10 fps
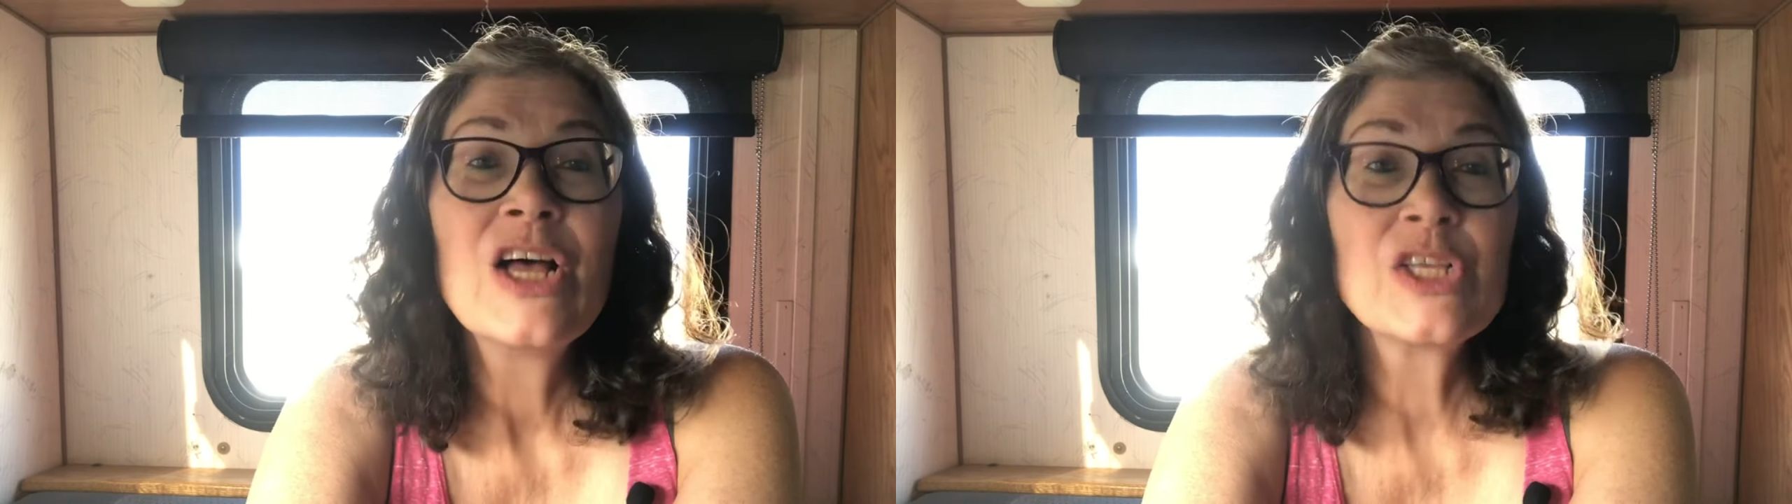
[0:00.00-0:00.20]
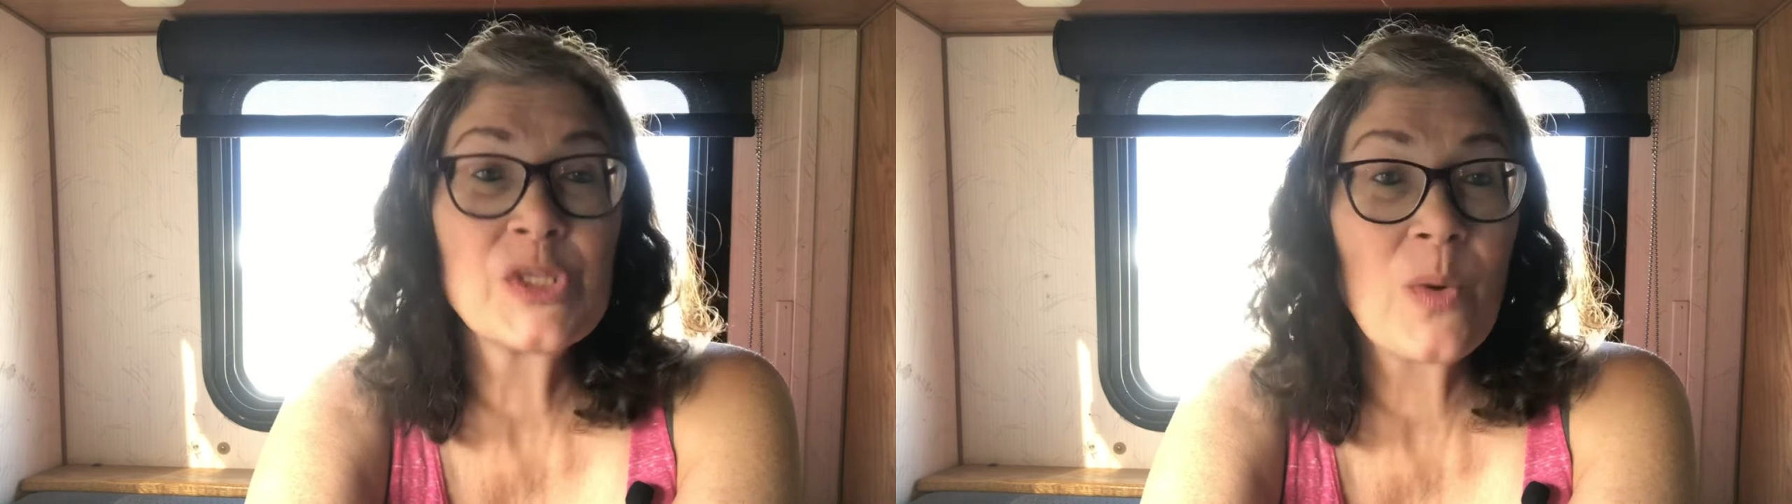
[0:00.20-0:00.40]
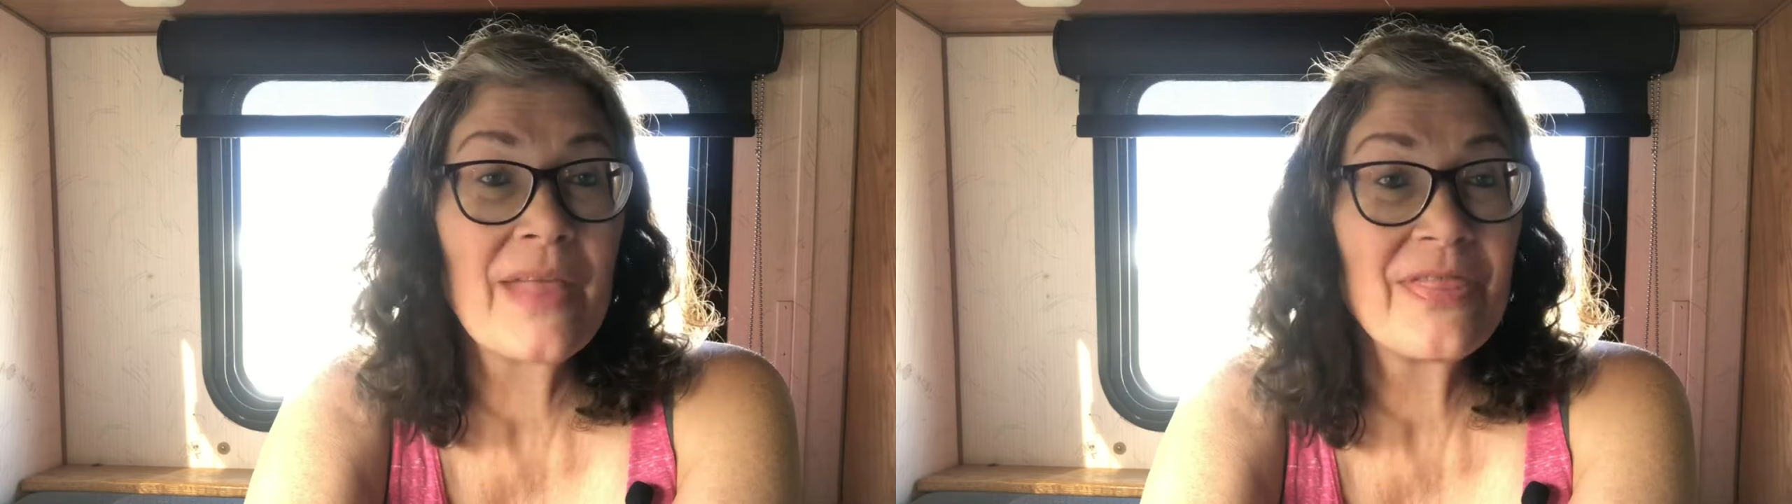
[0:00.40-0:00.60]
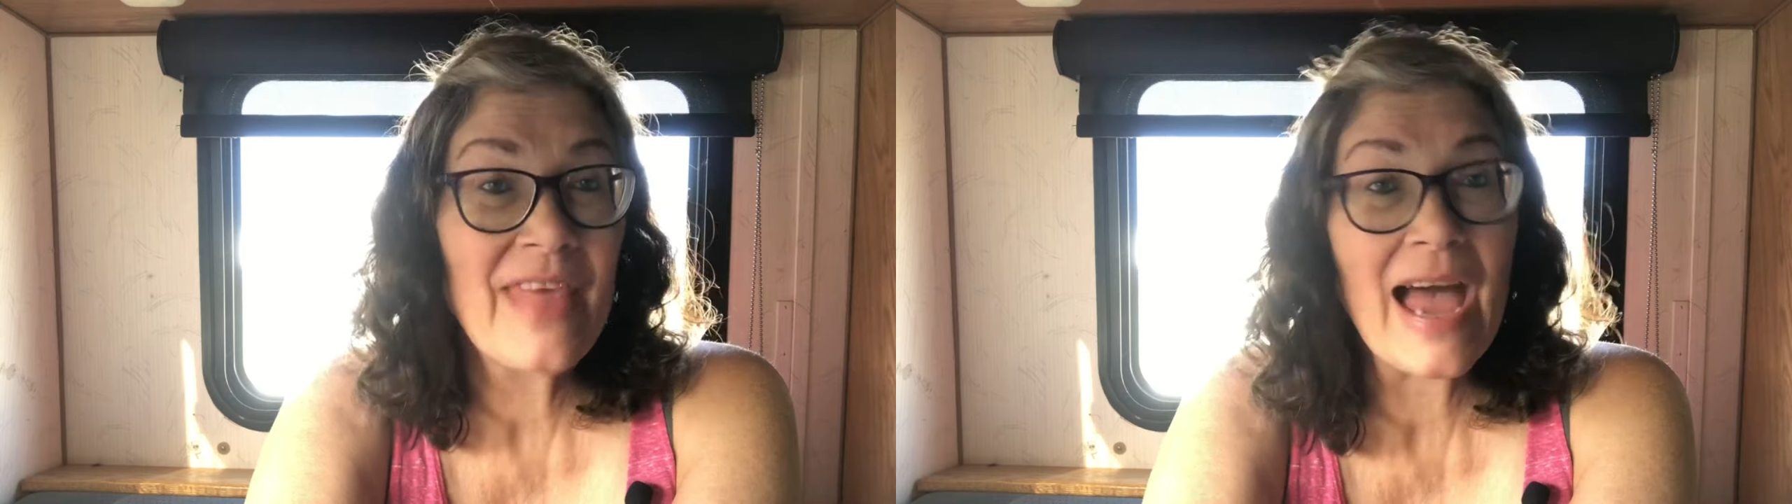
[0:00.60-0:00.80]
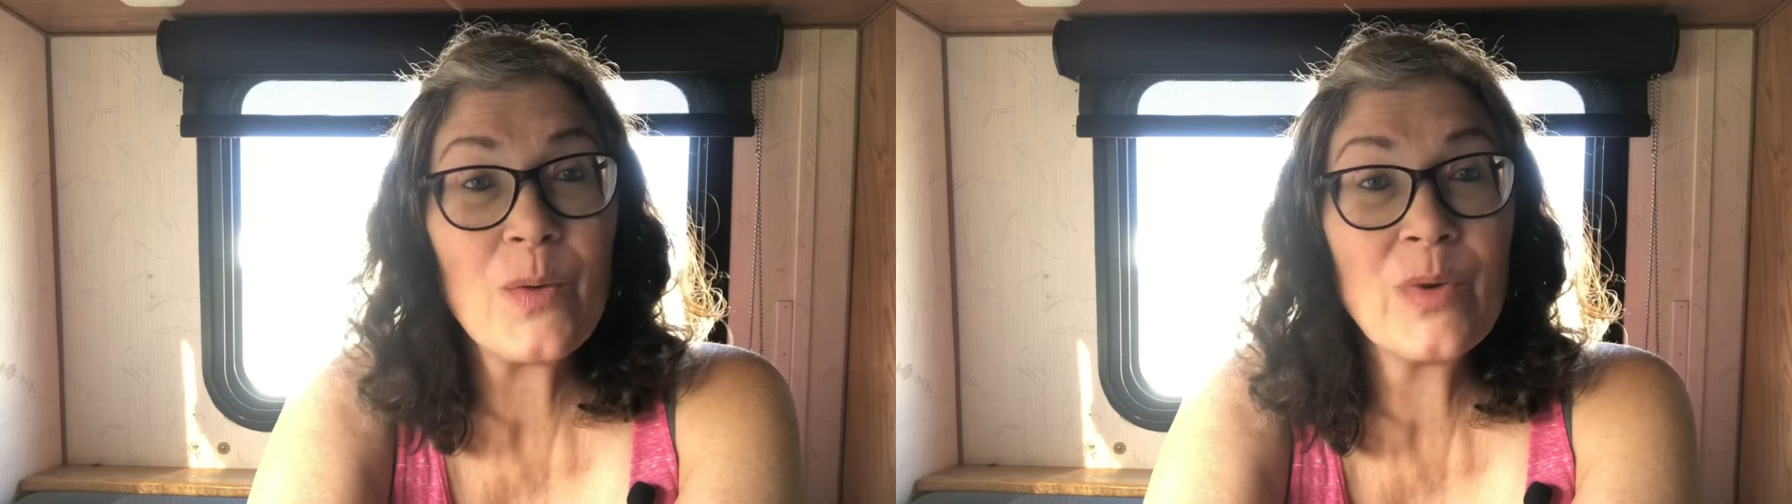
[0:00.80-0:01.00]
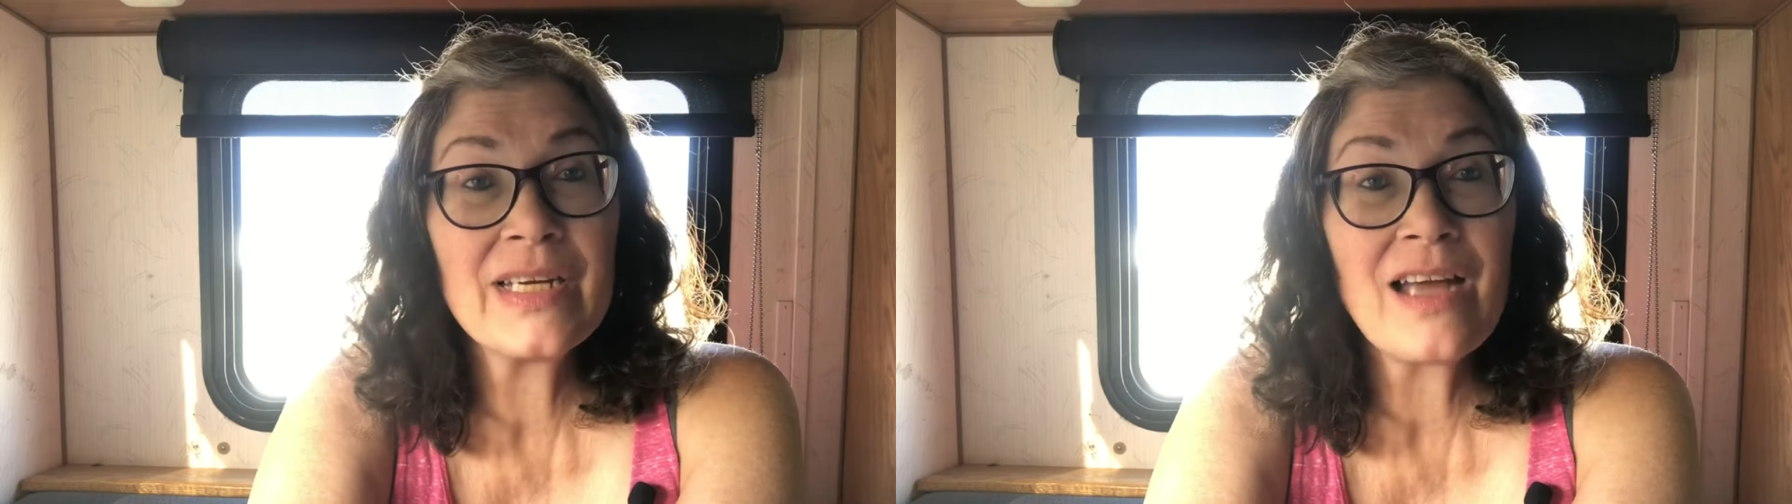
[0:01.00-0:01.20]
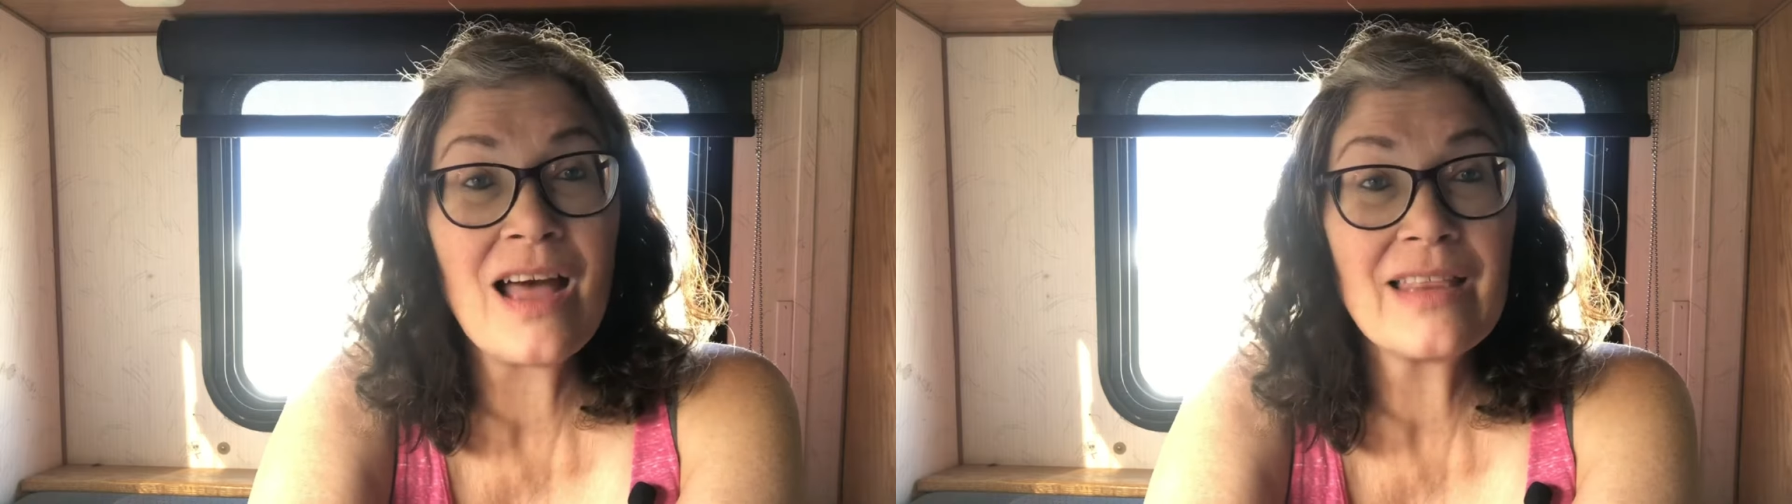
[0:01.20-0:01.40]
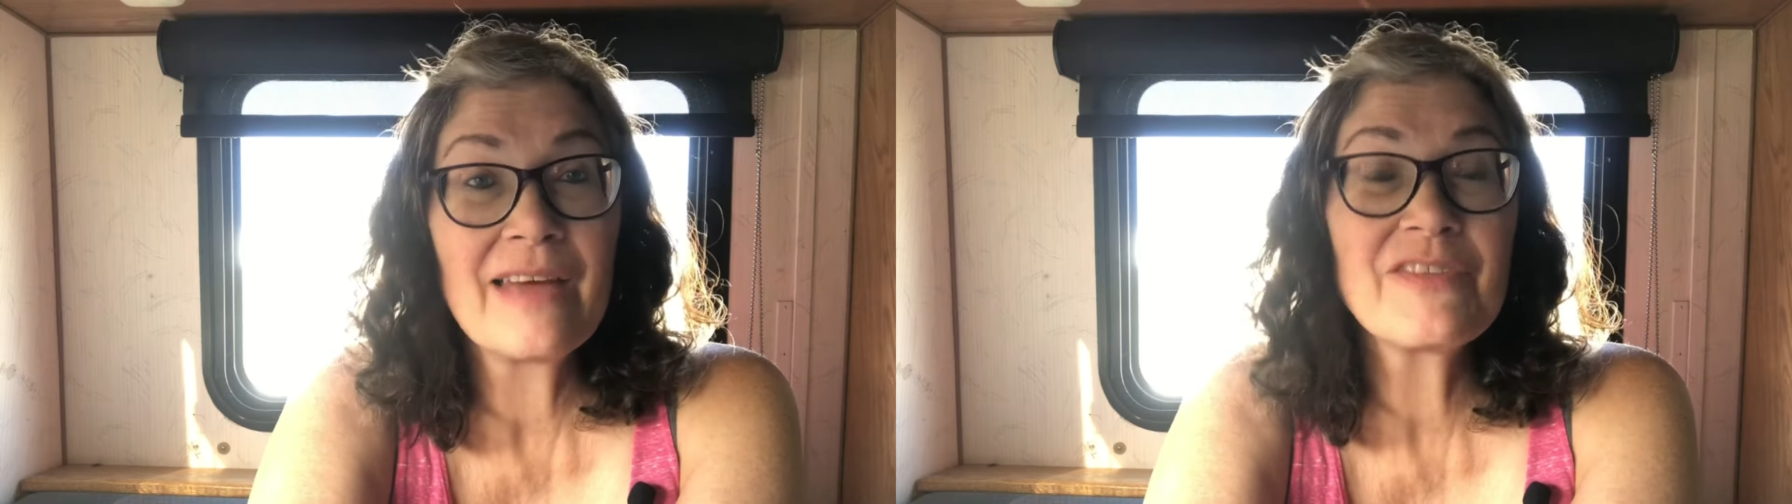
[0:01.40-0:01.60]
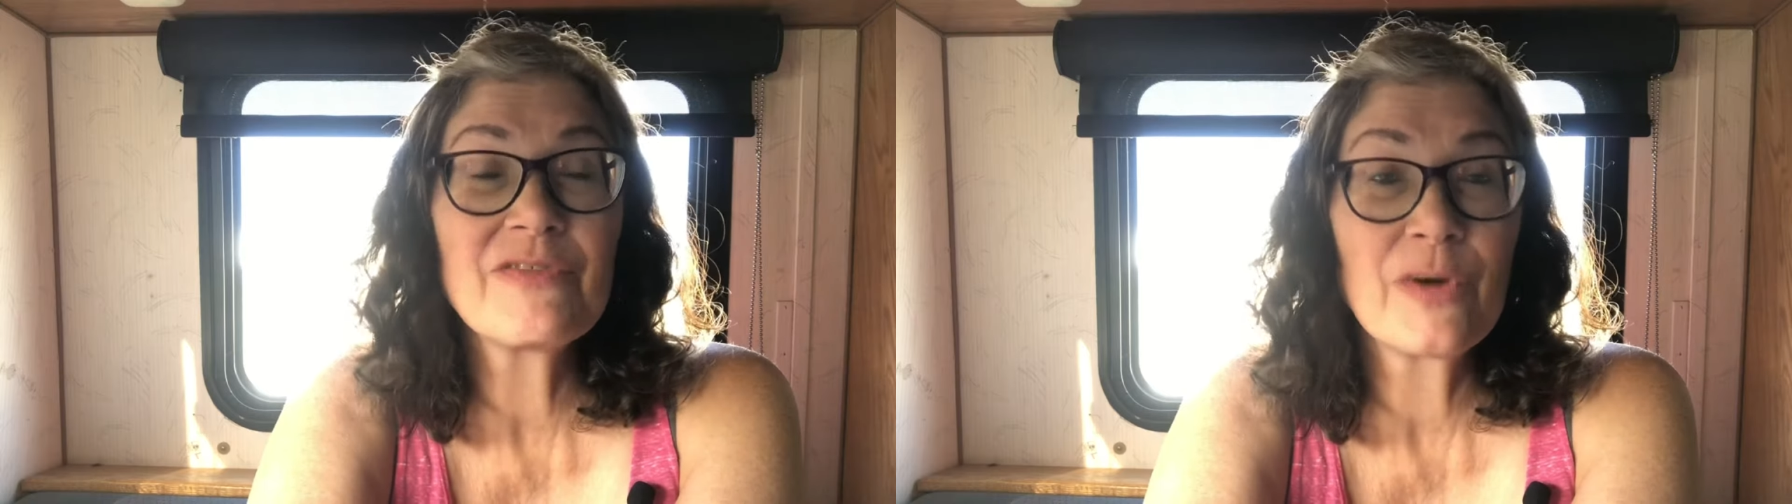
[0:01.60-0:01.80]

So that one got left